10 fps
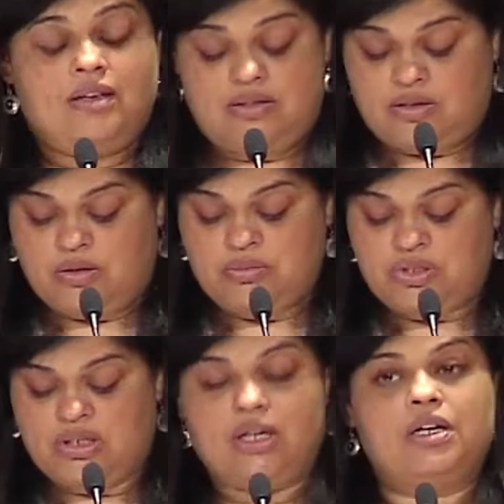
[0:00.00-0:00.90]
is home to
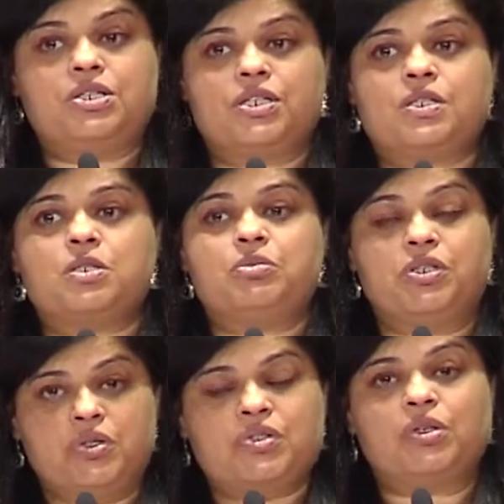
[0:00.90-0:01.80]
the largest
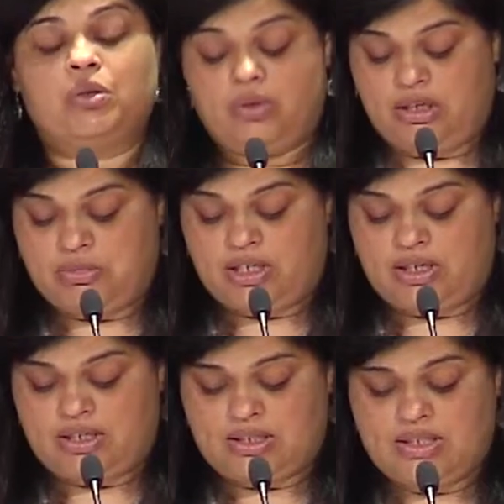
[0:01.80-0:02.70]
producer-only
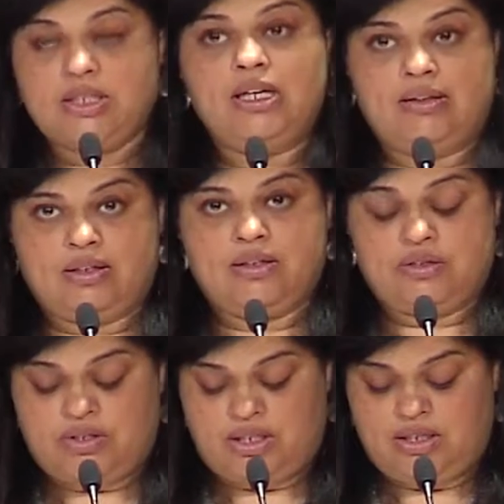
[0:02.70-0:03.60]
market in the
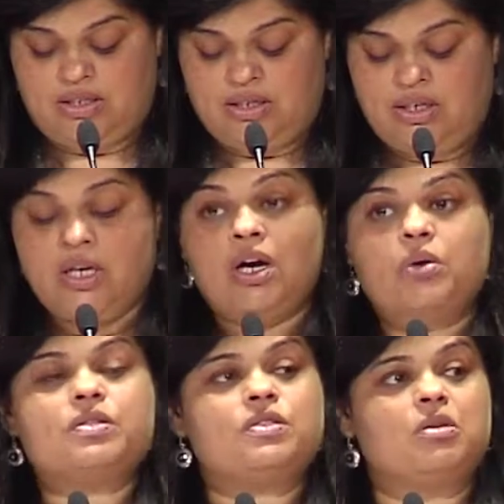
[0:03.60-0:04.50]
country,
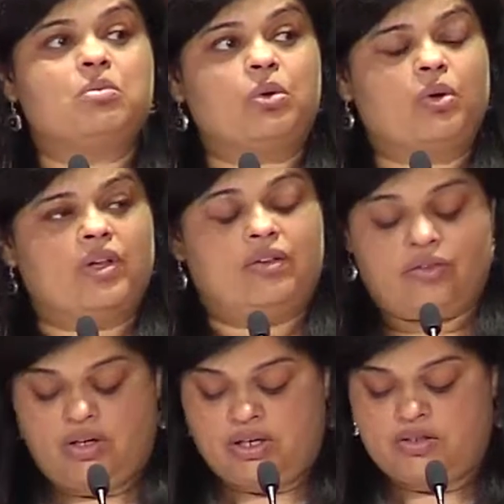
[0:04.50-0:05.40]
hosting more than
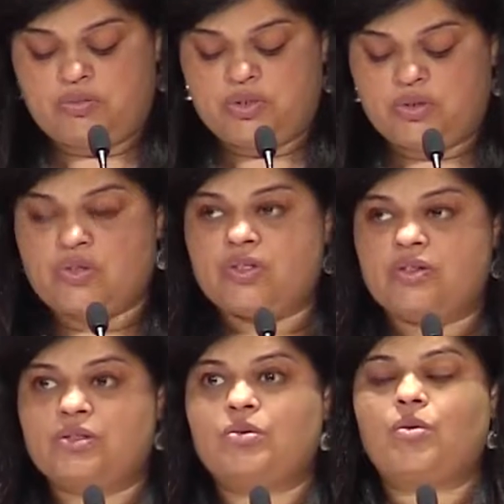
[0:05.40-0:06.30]
300
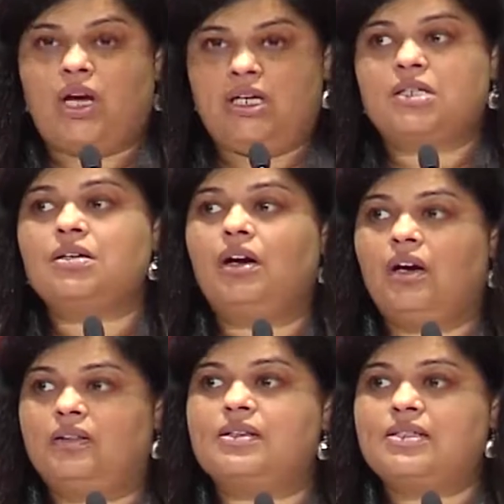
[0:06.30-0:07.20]
producers right
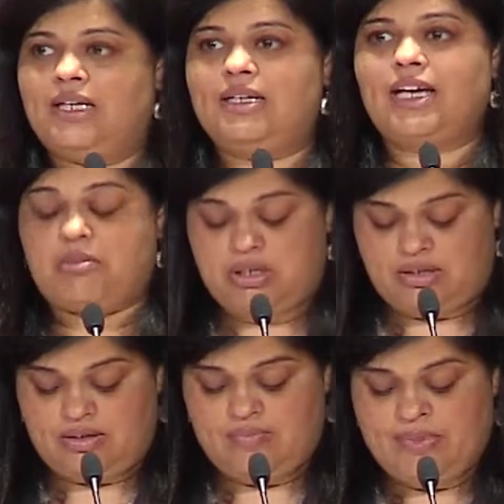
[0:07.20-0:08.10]
on the state capitol.